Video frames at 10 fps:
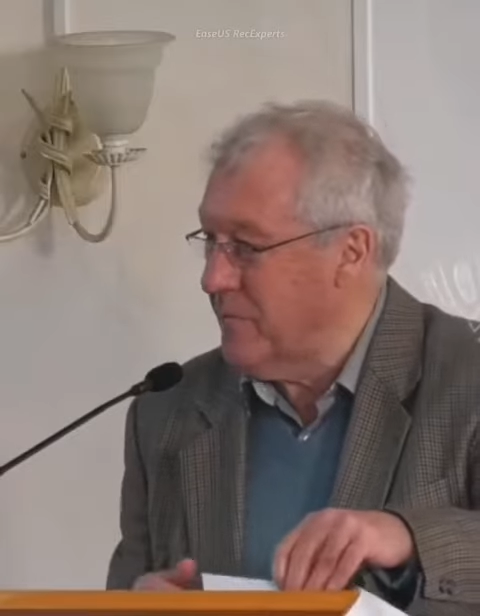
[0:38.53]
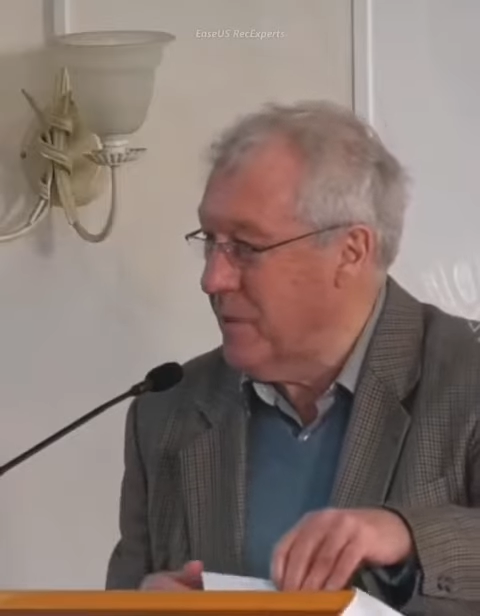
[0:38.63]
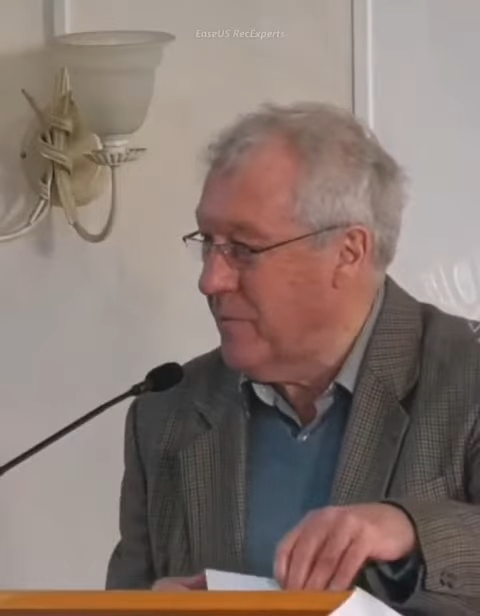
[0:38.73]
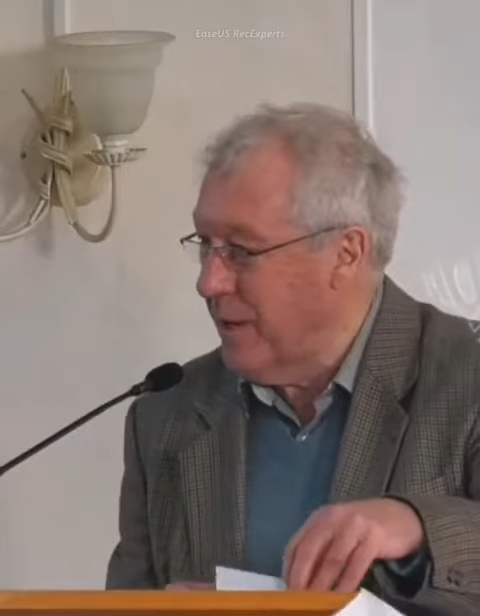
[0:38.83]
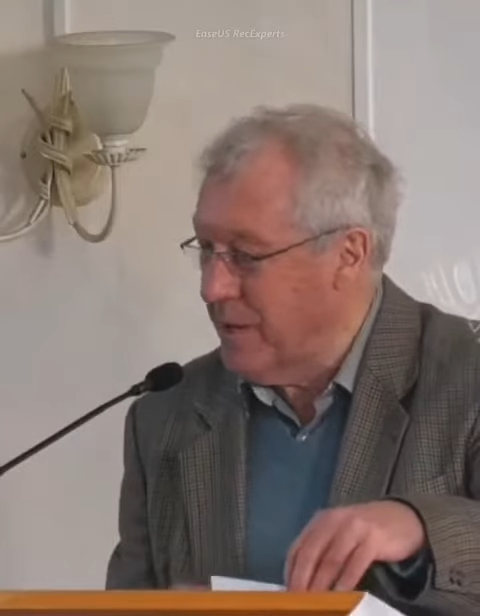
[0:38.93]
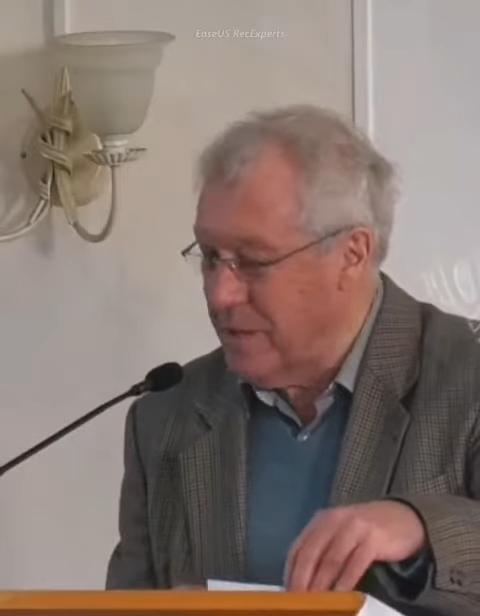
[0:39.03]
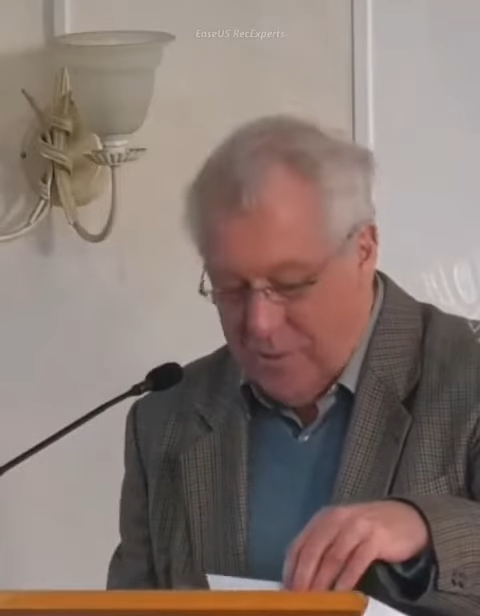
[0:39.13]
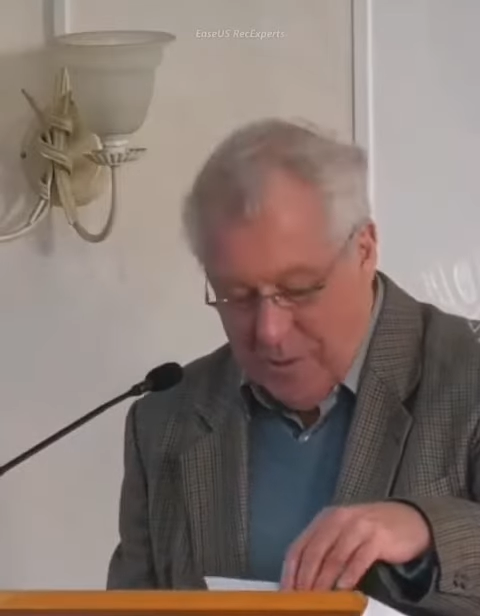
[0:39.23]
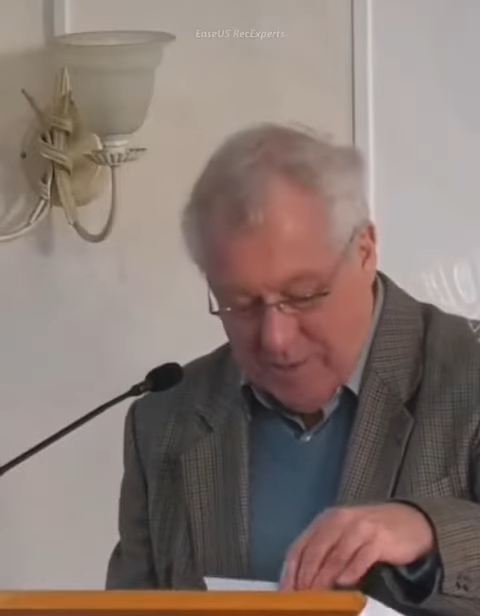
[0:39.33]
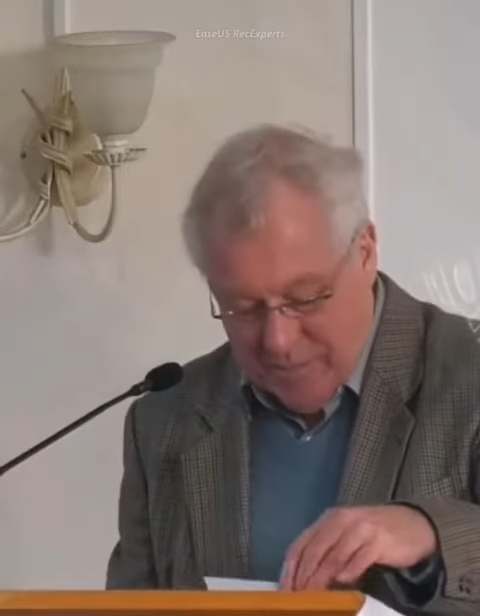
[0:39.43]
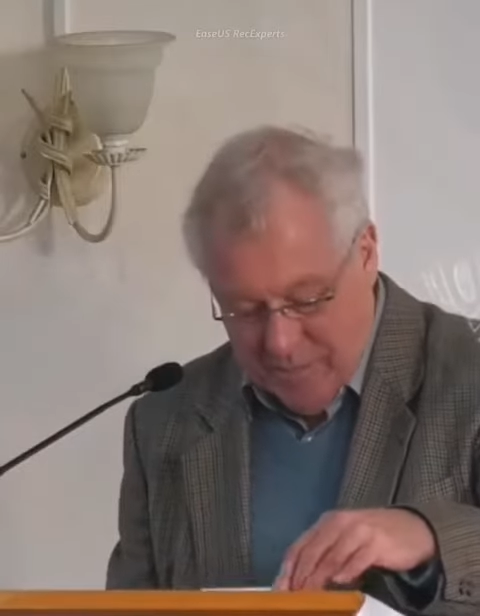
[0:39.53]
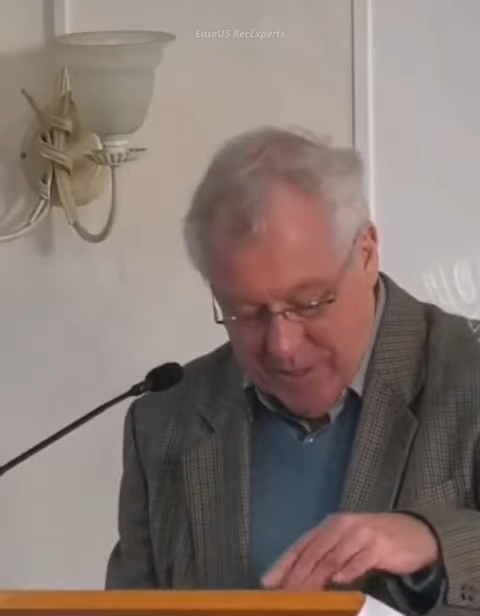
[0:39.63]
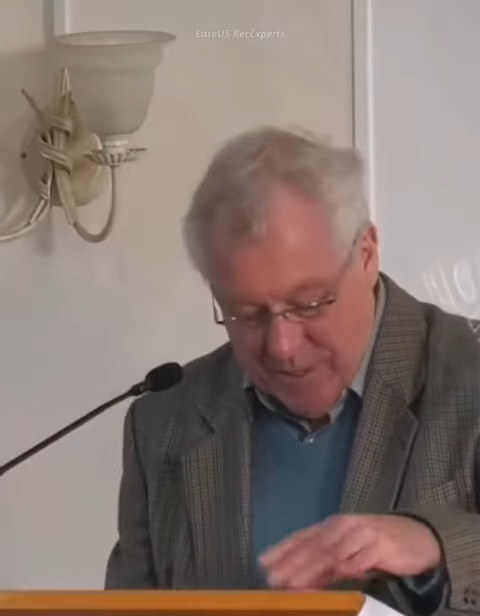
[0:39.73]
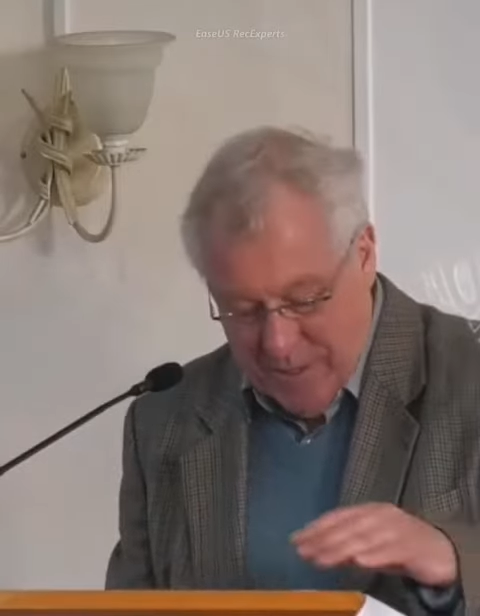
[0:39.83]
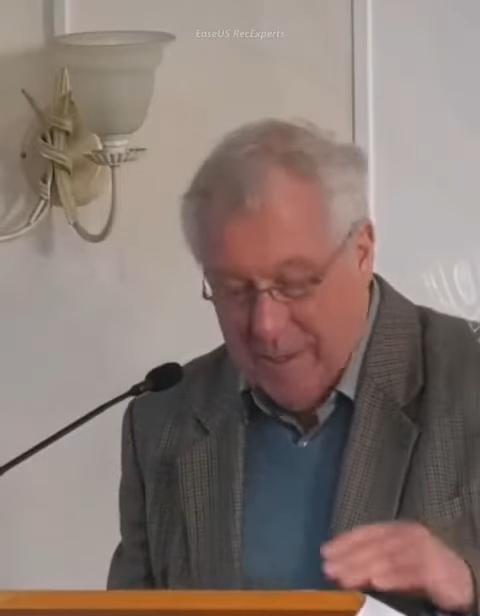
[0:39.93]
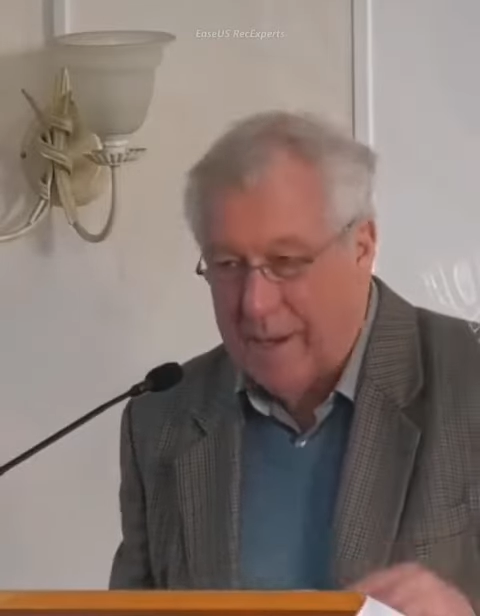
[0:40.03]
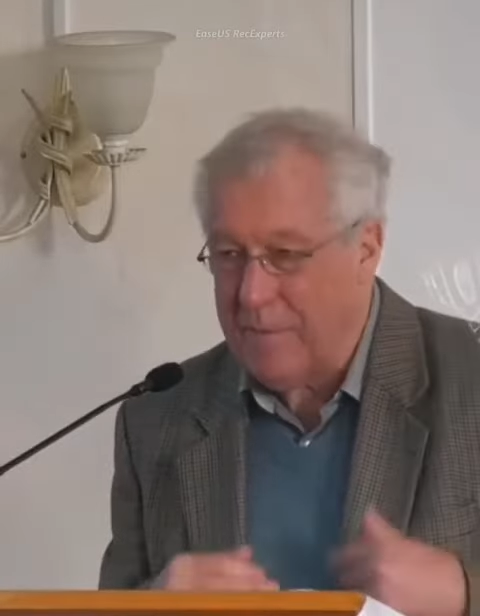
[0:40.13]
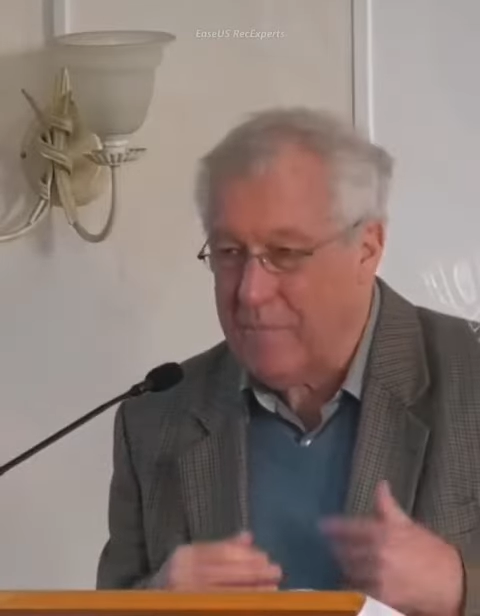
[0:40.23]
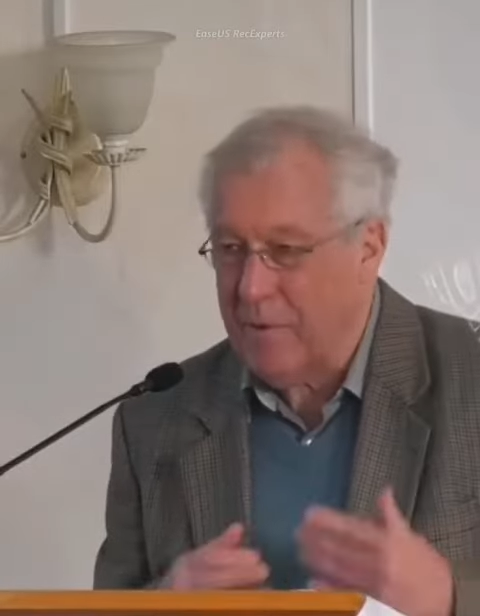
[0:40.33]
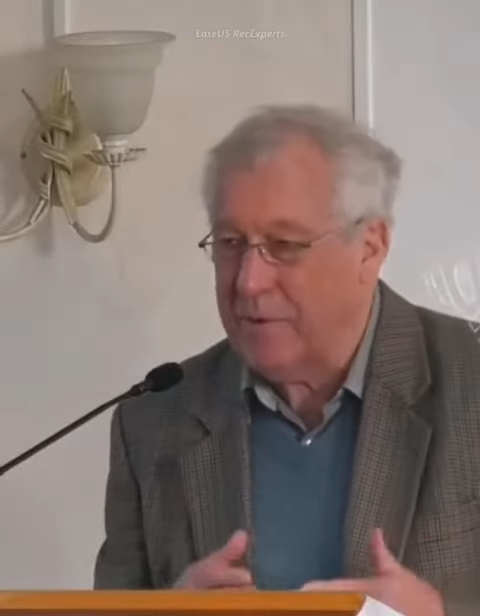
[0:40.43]
whereby you have an
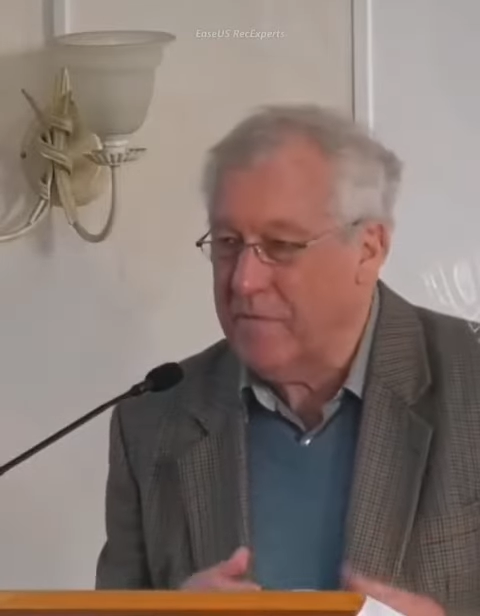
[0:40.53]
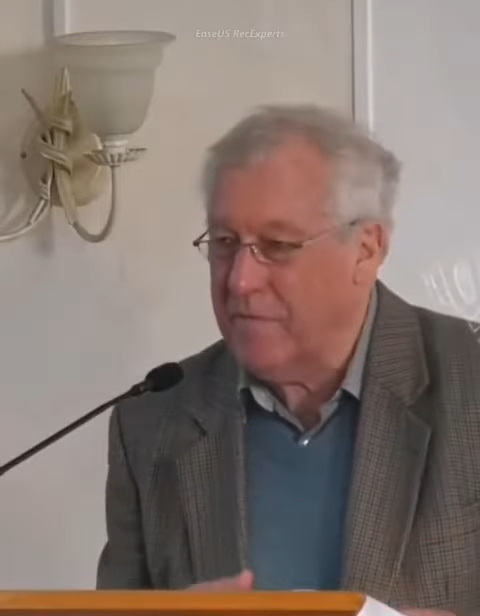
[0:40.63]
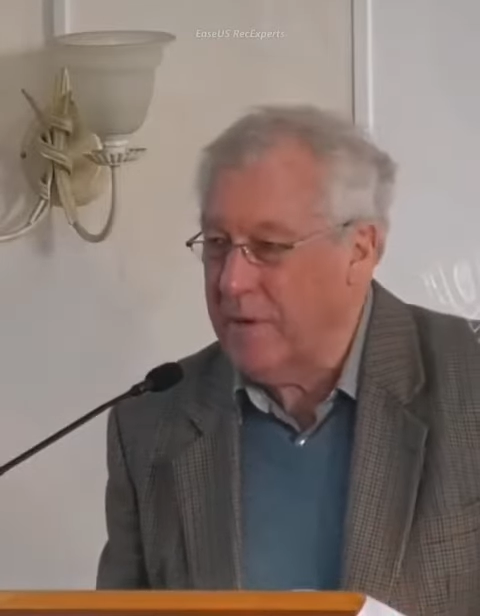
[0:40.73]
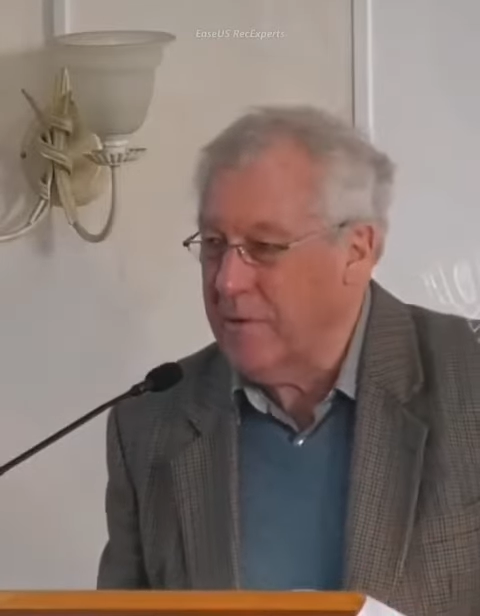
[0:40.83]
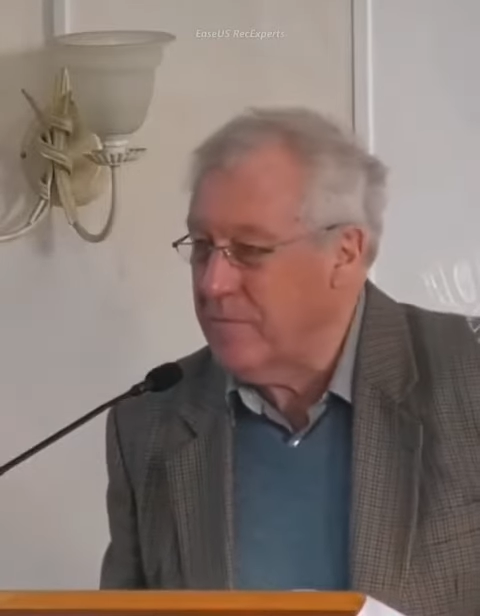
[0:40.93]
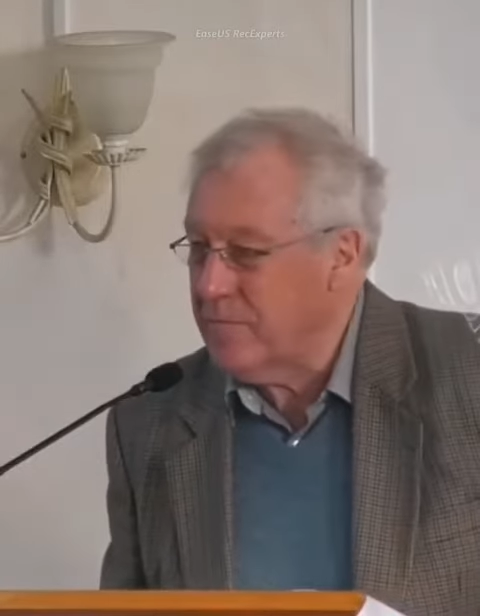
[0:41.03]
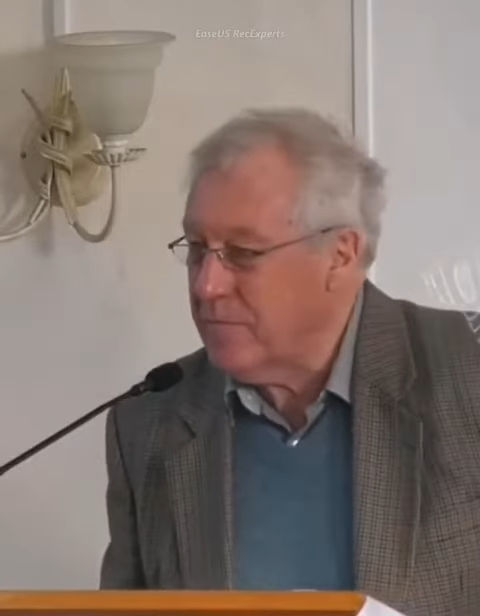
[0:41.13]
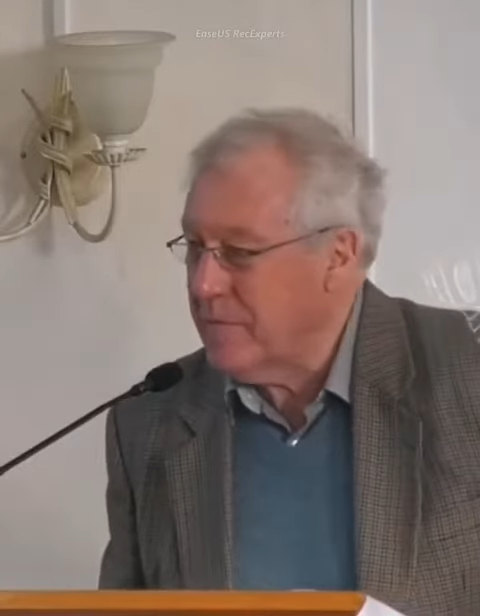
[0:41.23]
app on your phone,